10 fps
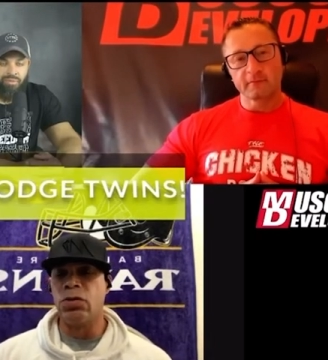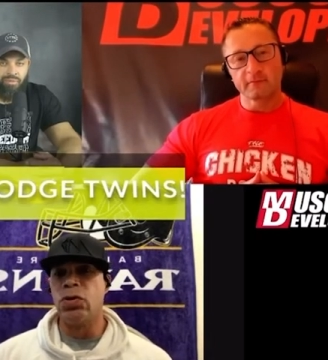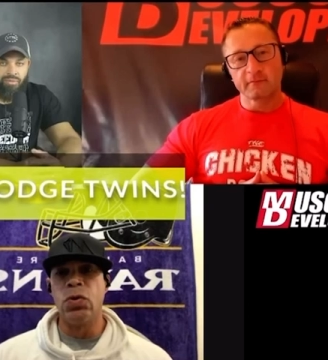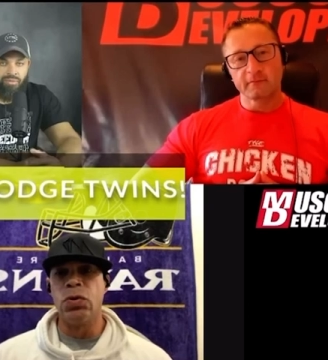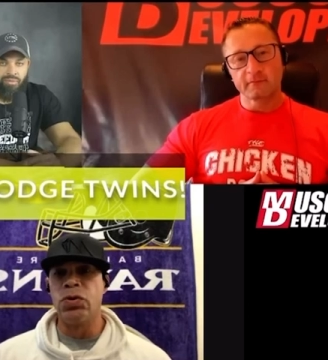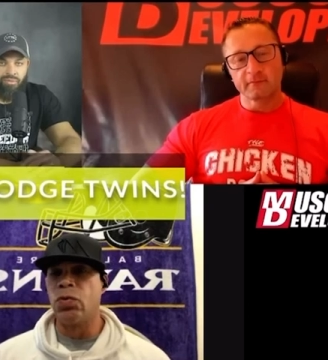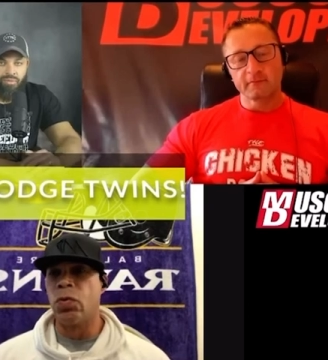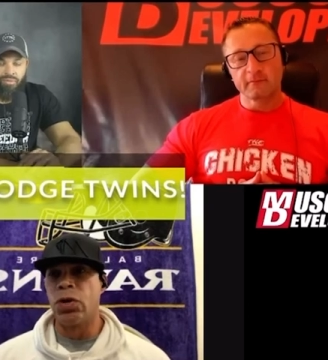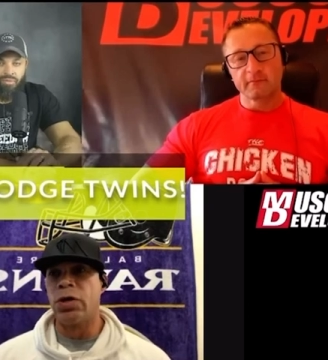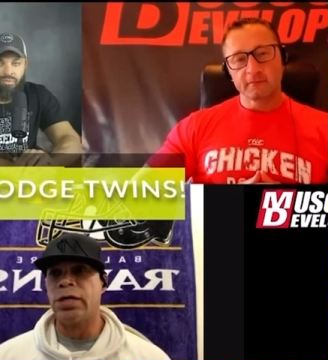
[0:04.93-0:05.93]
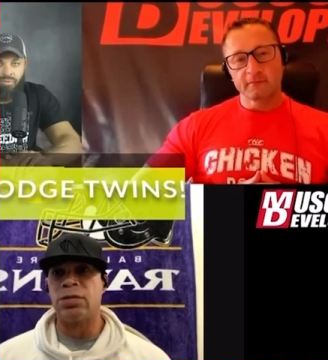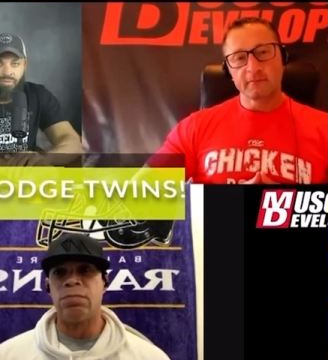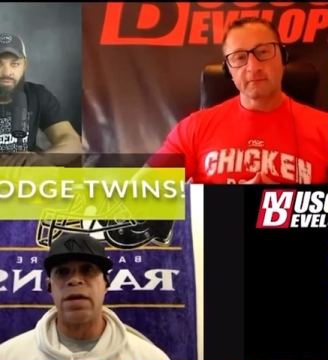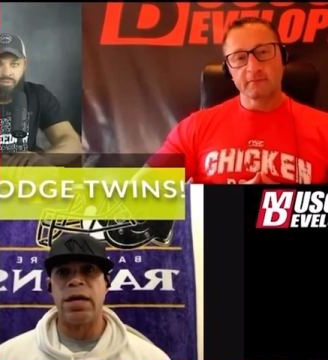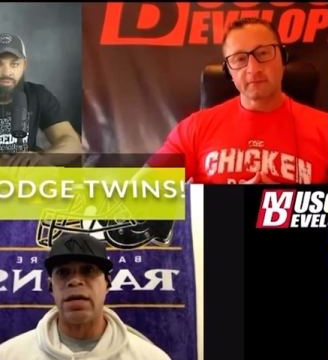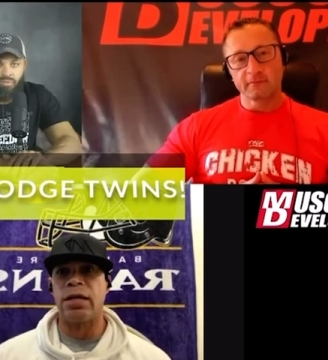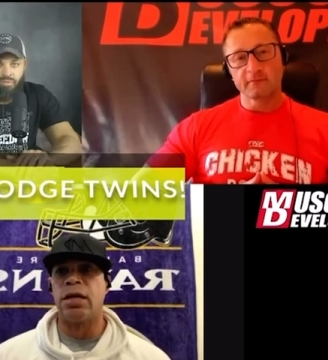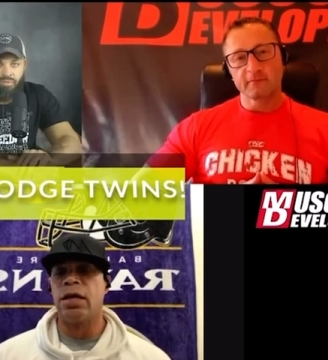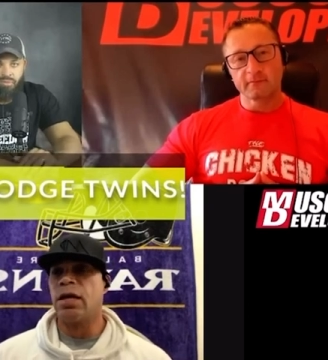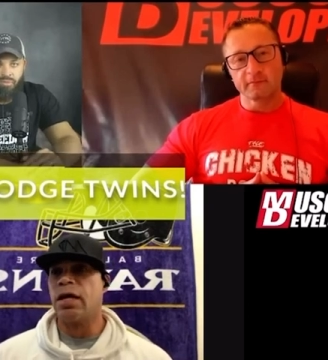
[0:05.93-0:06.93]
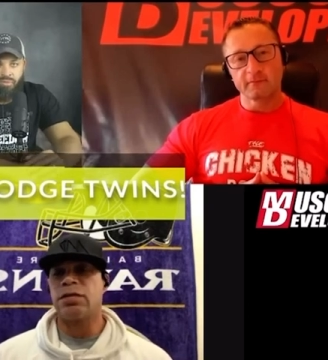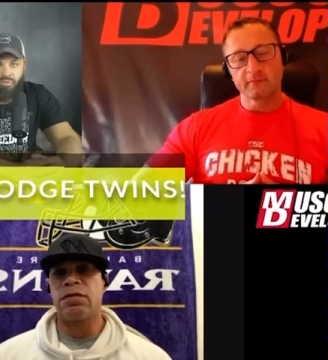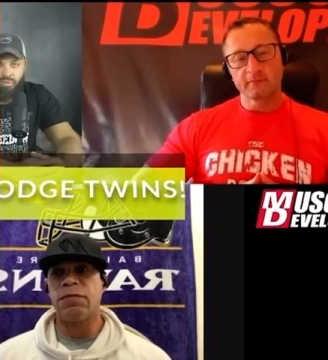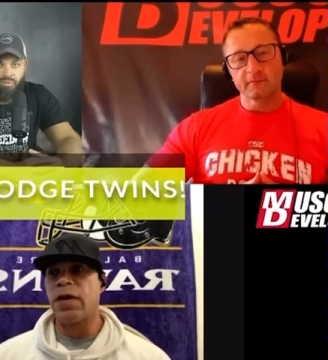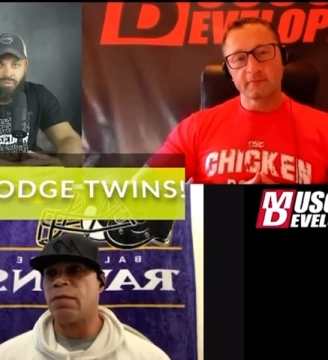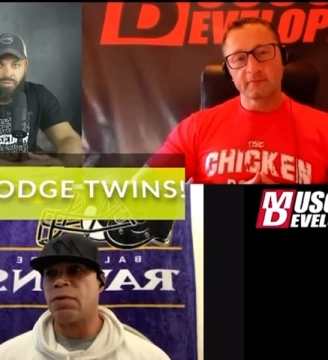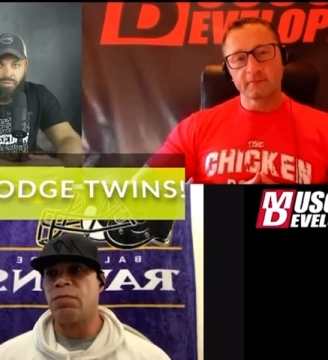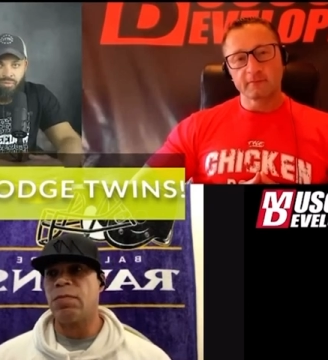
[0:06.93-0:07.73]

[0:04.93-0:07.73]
Speaker 1: You knew who you were as a man, as a family yeah.